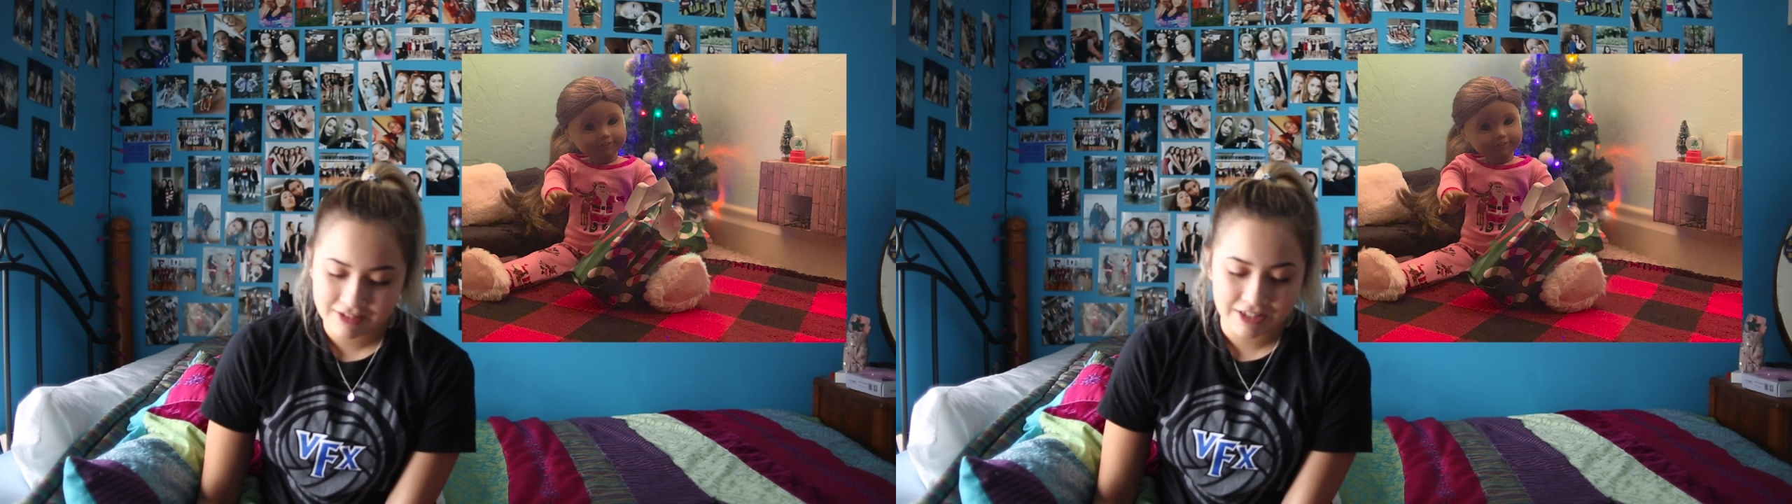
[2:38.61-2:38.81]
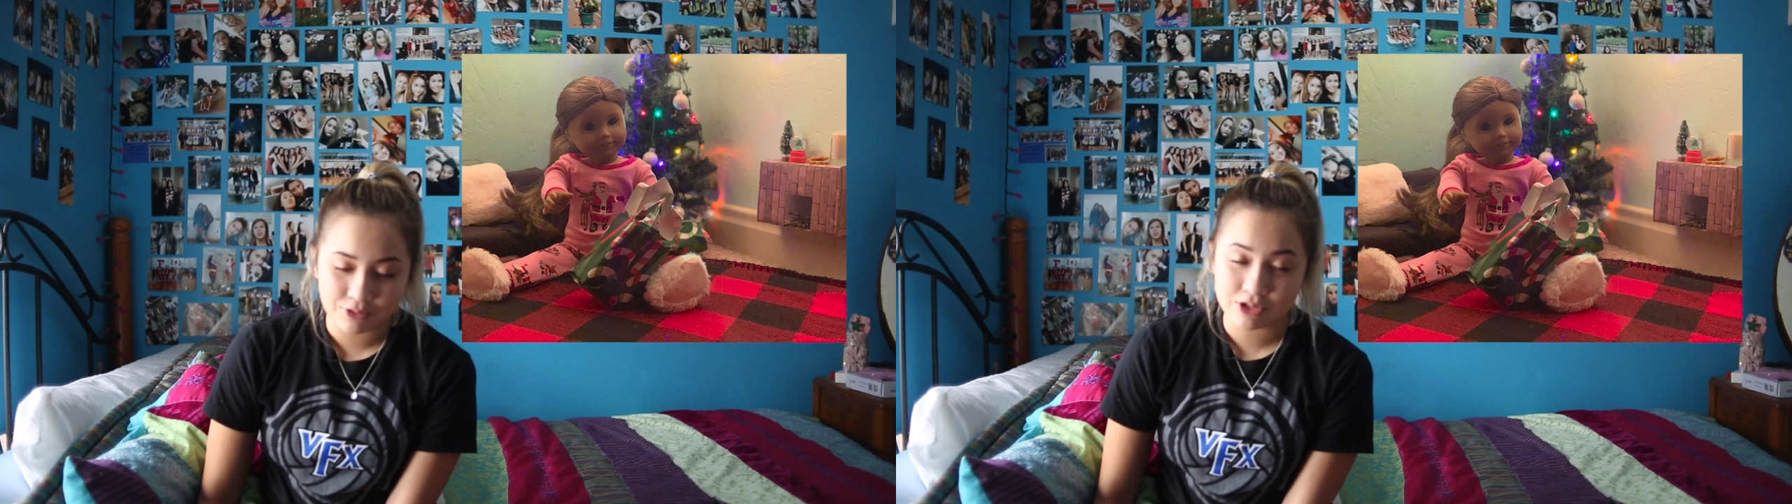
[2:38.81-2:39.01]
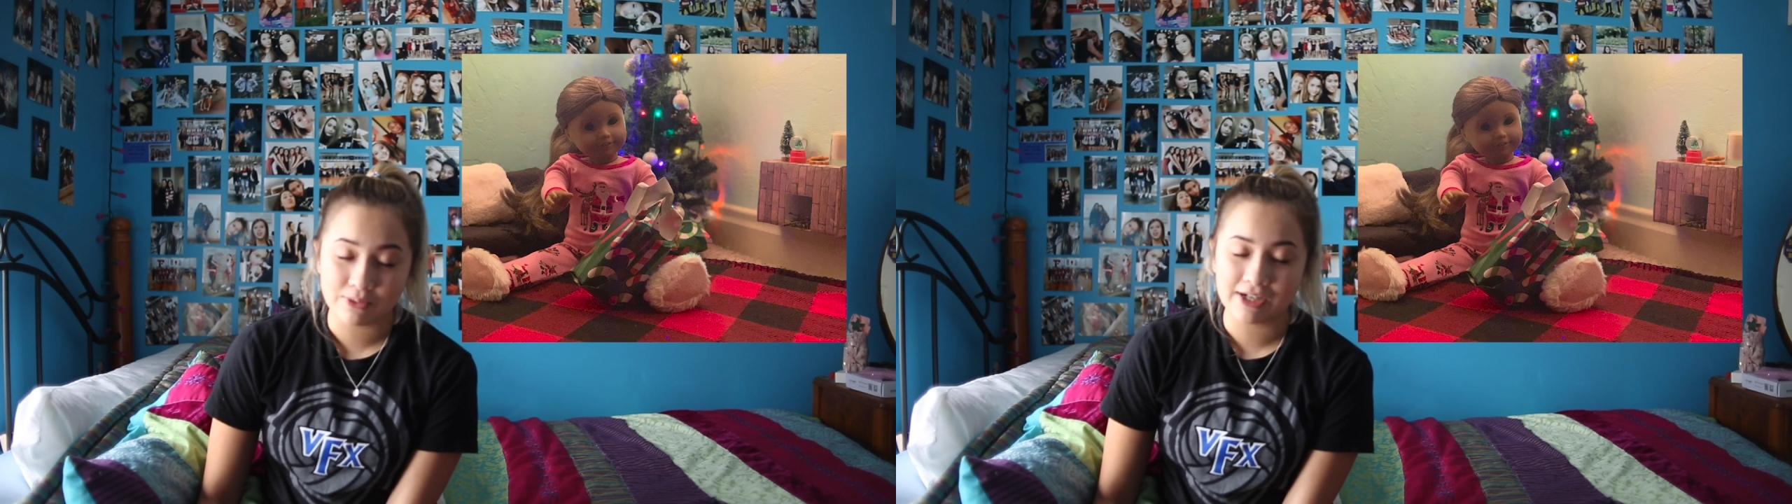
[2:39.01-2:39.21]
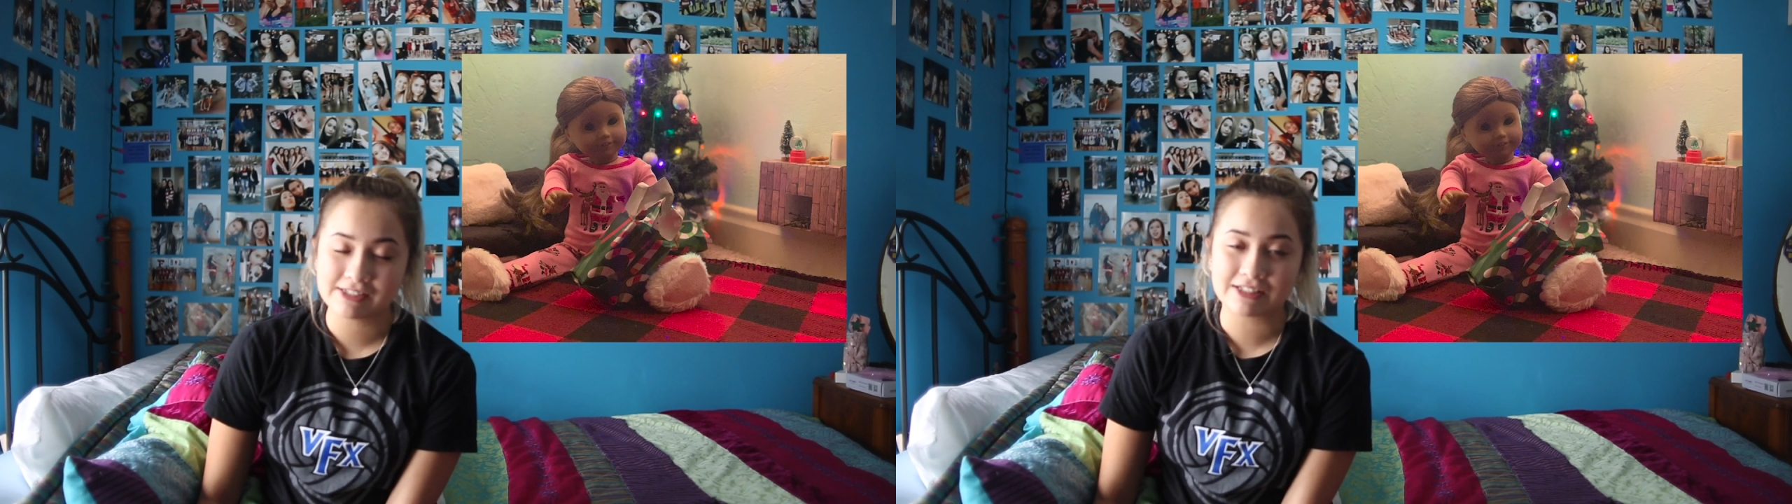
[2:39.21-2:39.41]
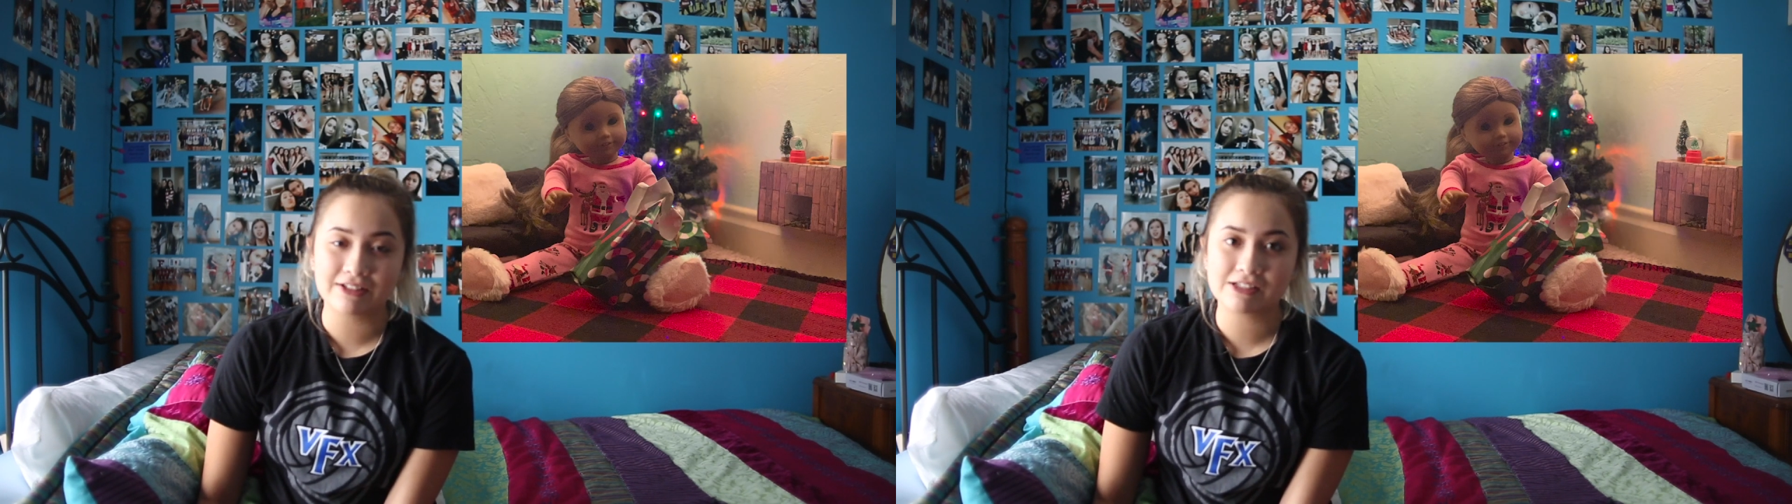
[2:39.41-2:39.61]
it was so
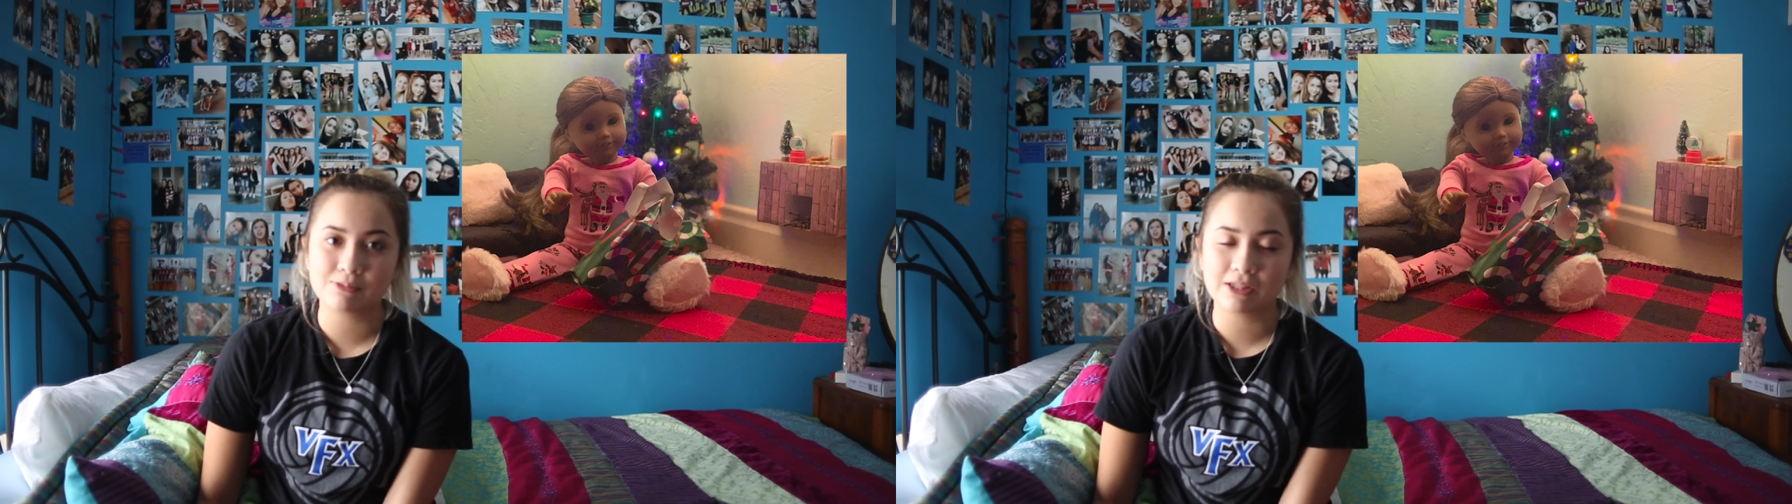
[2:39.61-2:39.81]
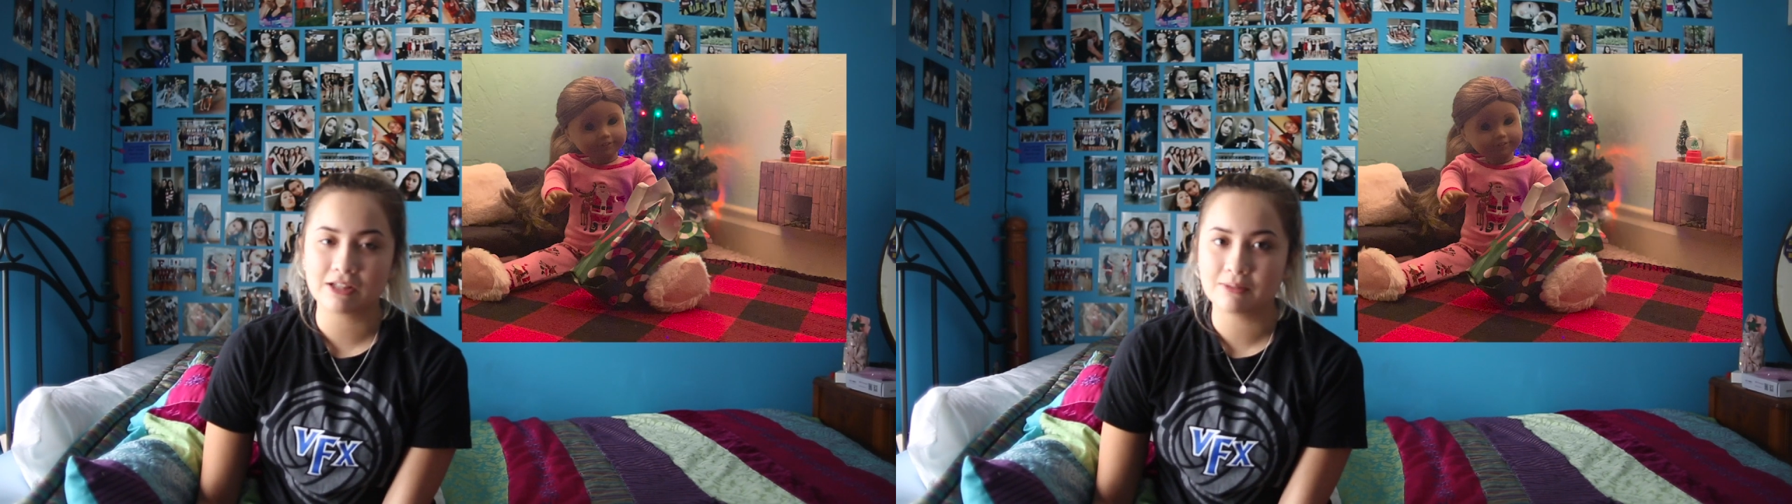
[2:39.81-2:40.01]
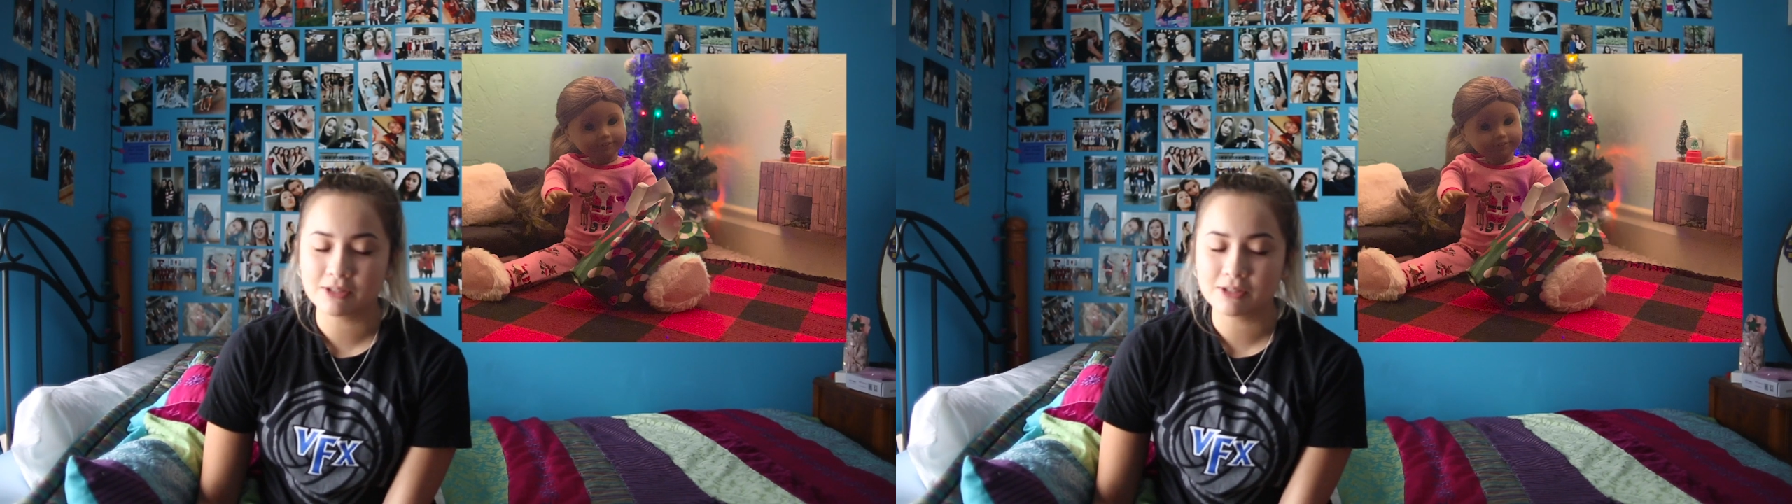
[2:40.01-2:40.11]
hectic last week that I